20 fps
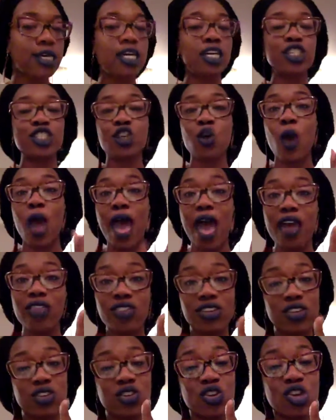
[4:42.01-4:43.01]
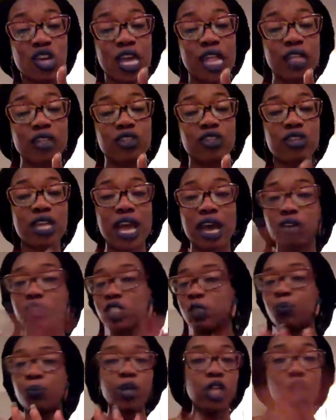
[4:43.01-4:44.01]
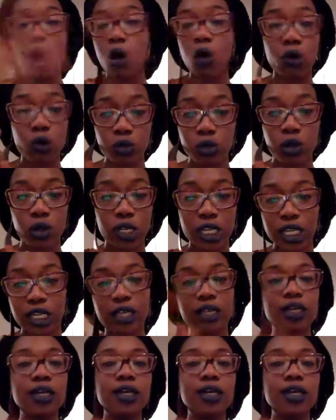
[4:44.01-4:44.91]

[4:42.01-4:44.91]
So add that to your calendar now. Just put a hold on it.